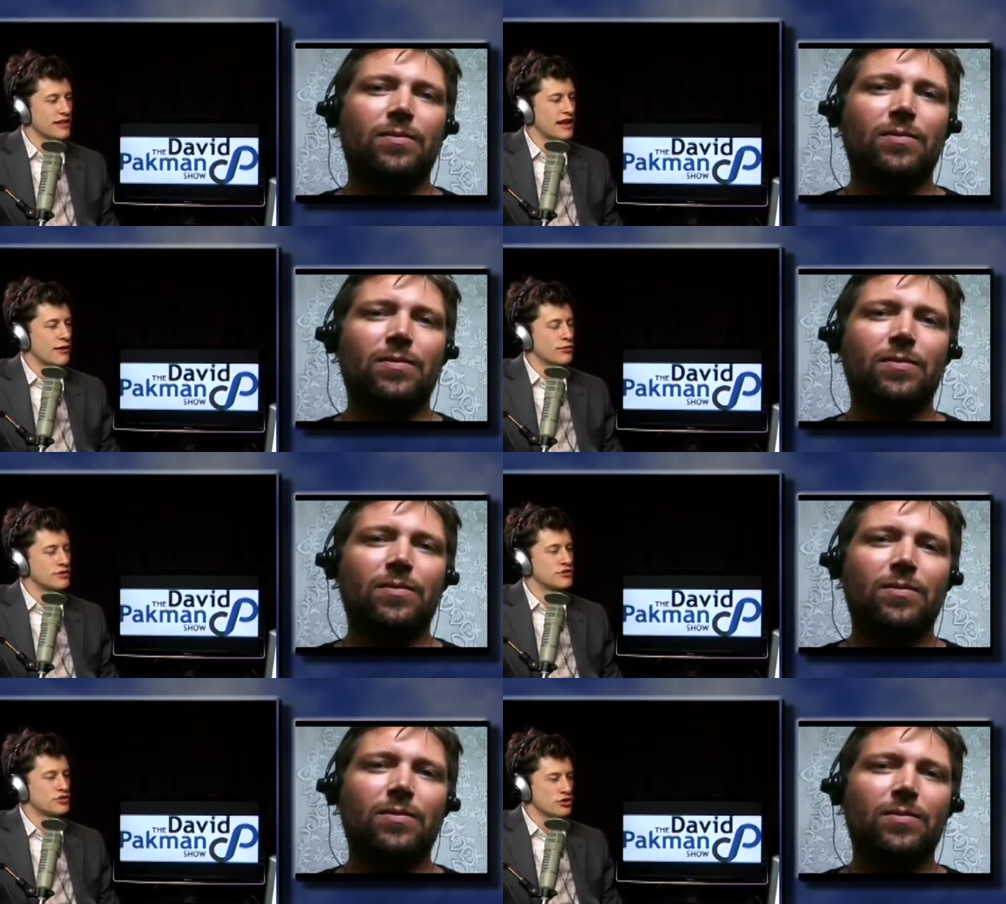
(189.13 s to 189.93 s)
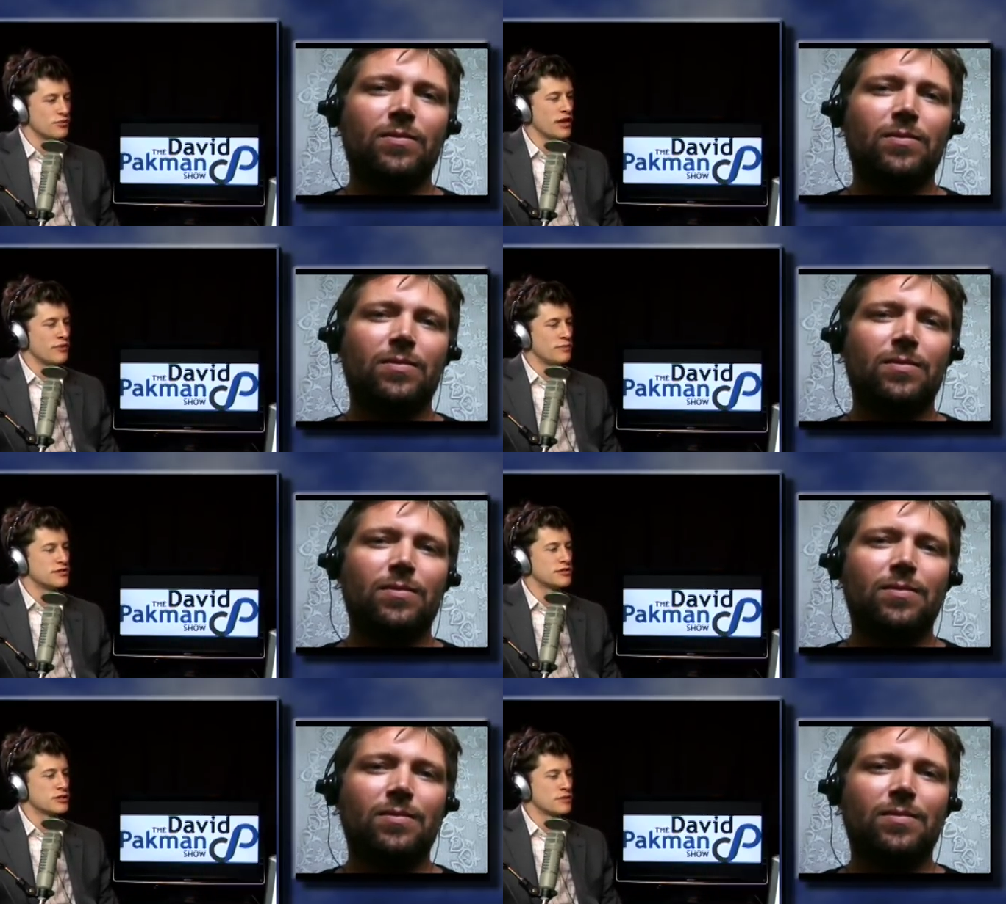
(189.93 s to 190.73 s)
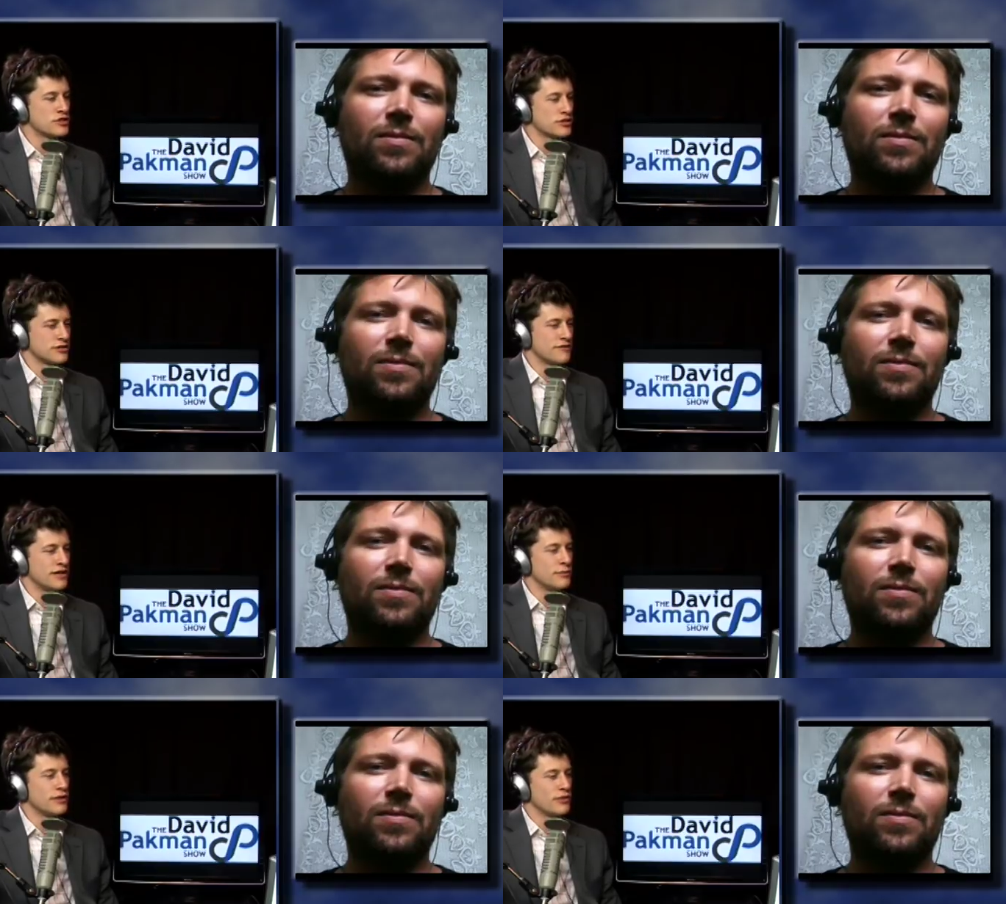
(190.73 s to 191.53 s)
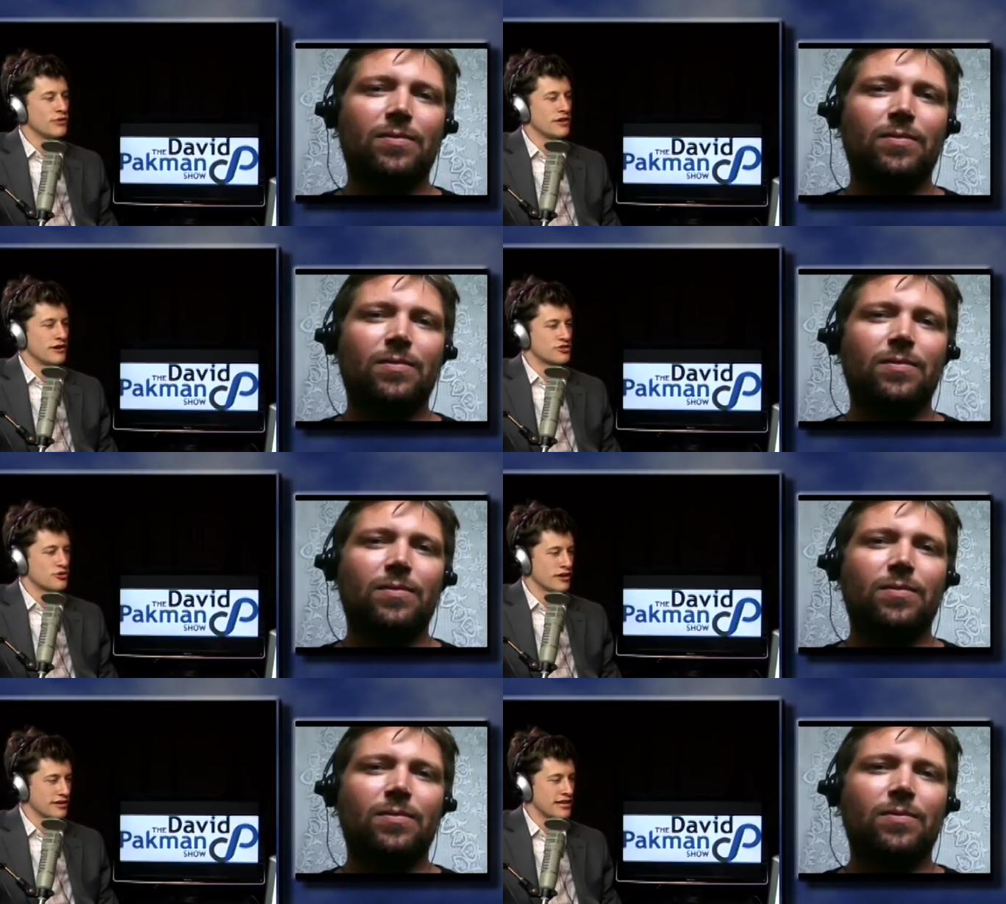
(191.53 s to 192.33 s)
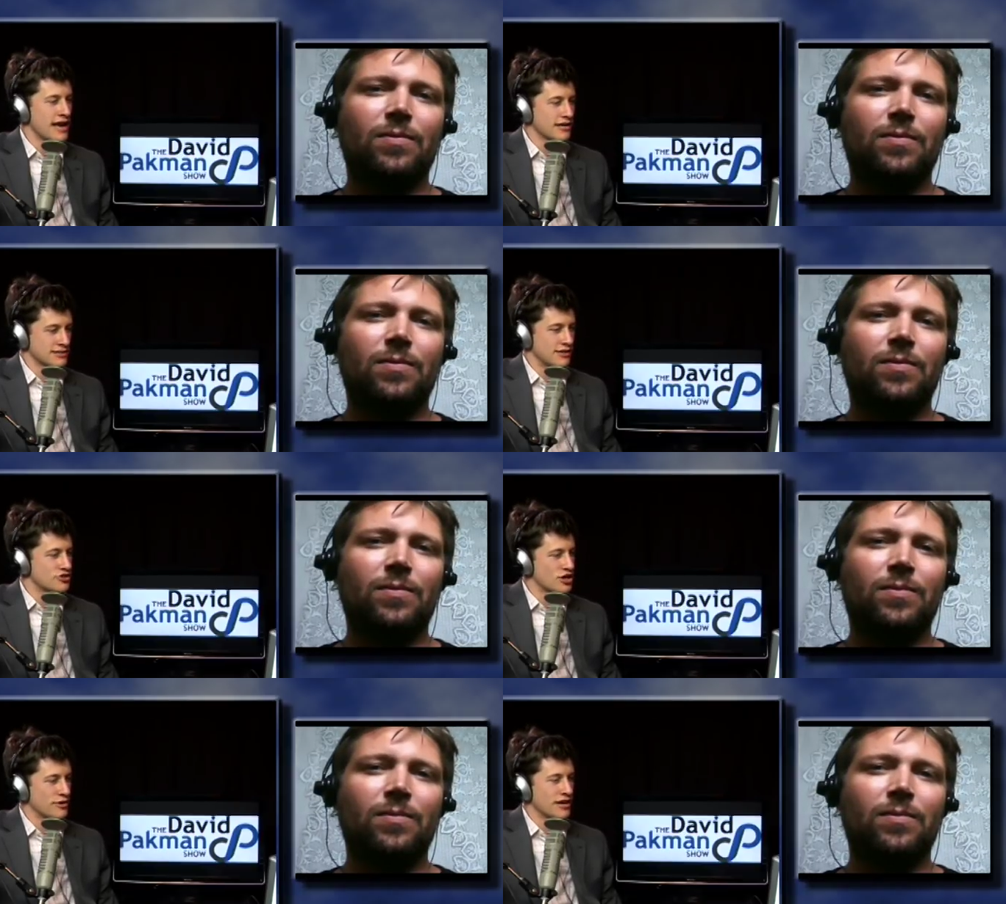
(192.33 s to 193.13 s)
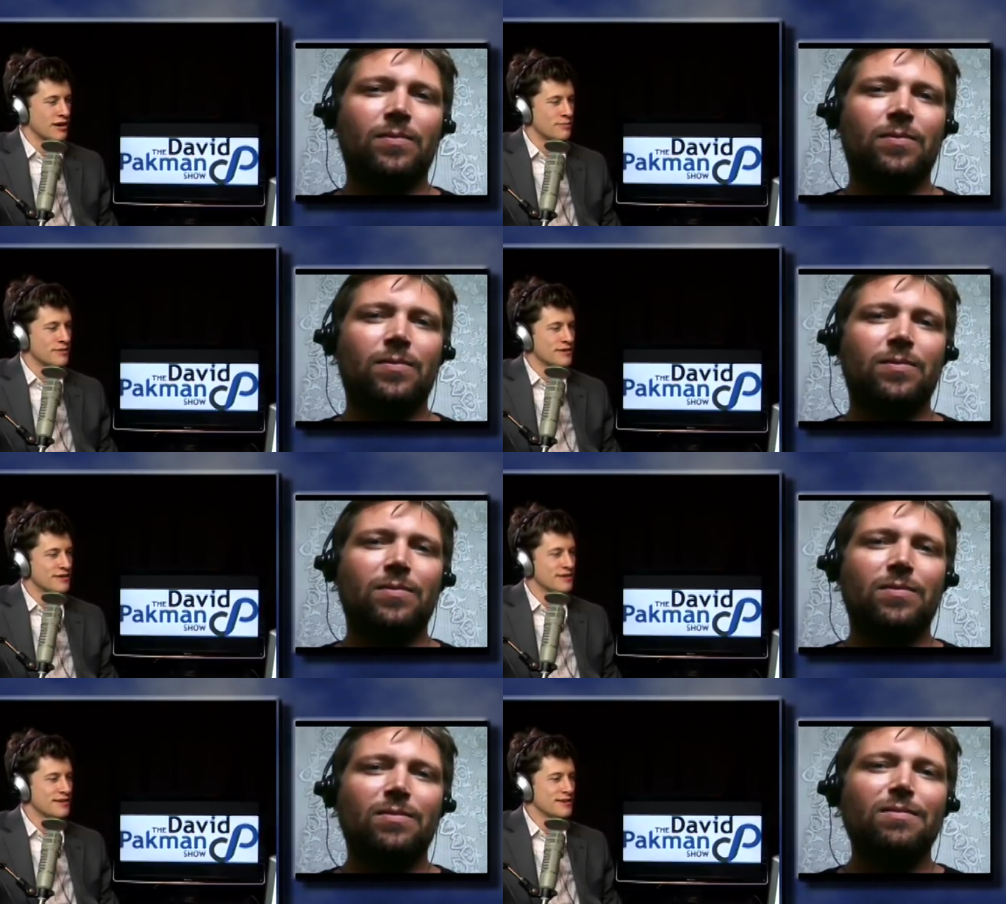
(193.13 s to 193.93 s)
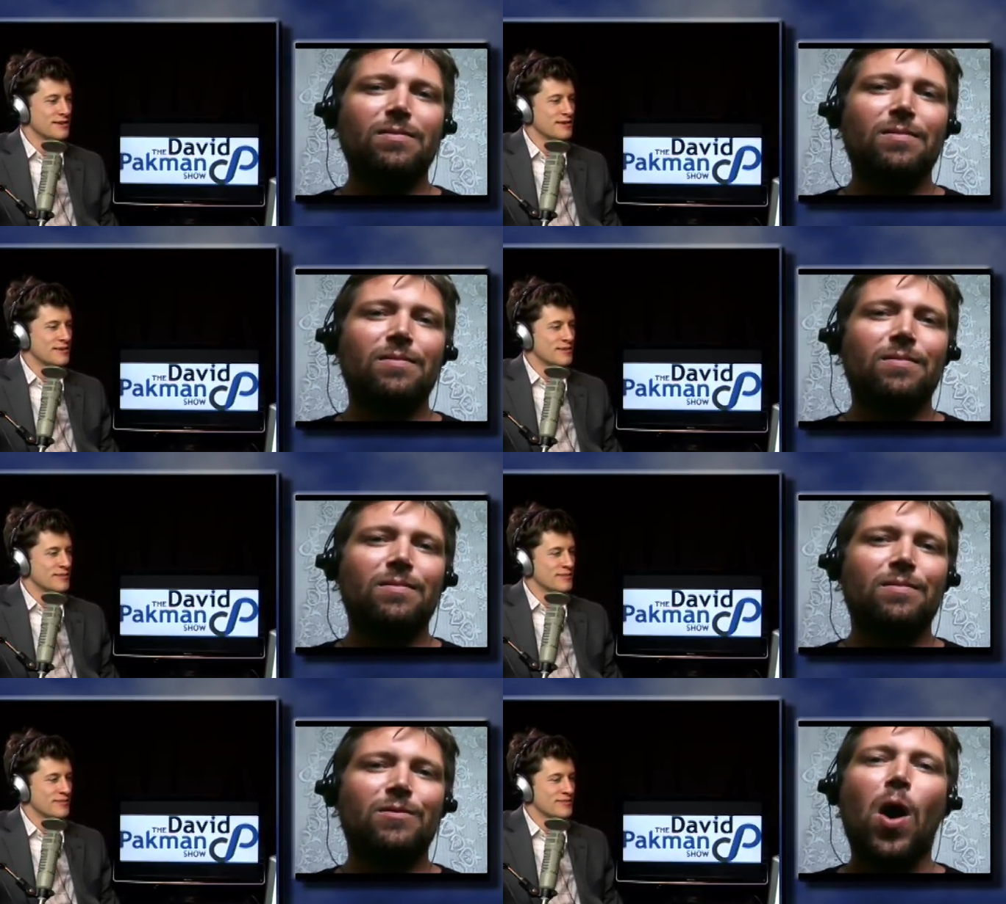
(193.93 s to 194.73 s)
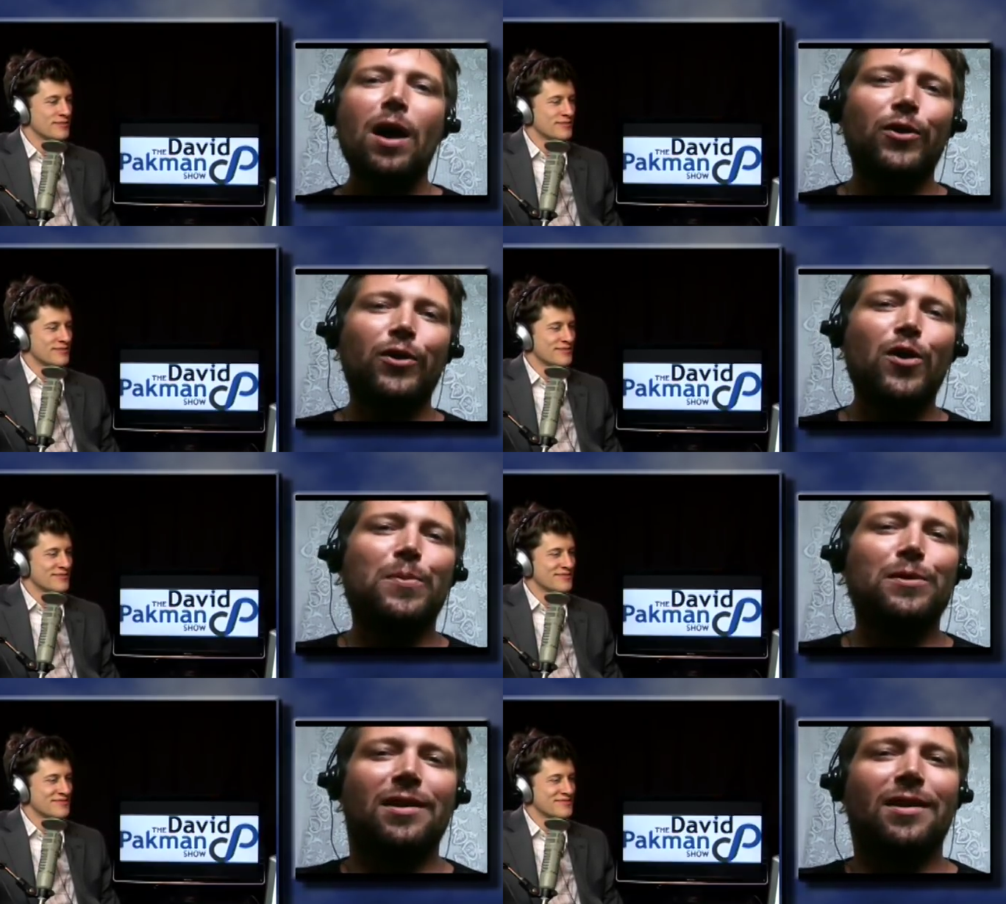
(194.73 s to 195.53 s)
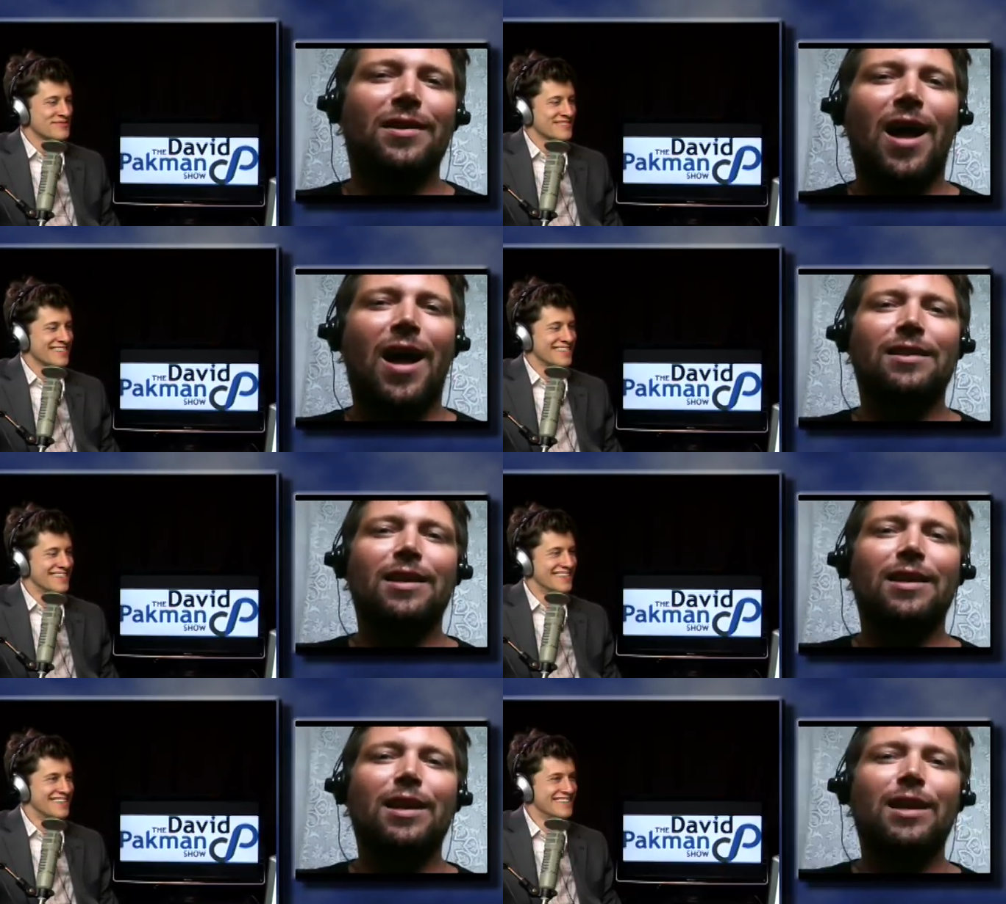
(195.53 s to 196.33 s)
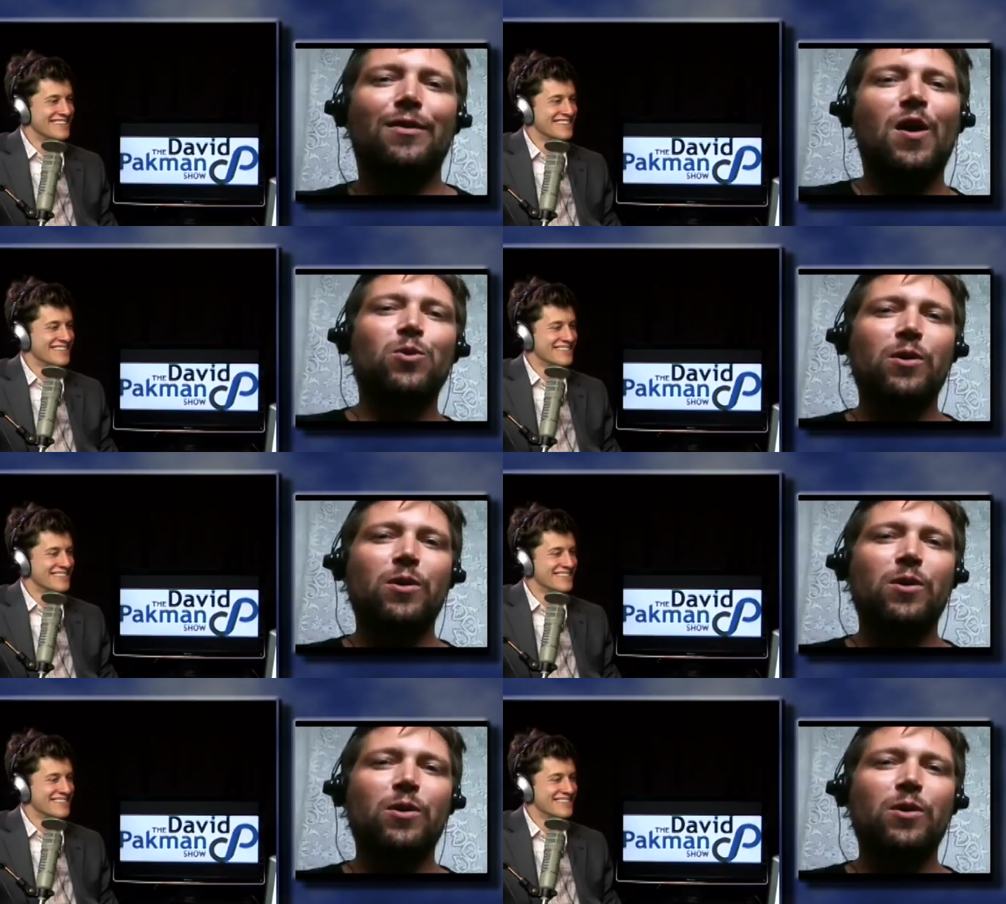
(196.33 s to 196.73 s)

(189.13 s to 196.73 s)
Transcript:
Speaker 1: that I would assume they would be suspicious if anybody with an Australian accent showing up? Quite the
Speaker 2: opposite. I think that if I was wandering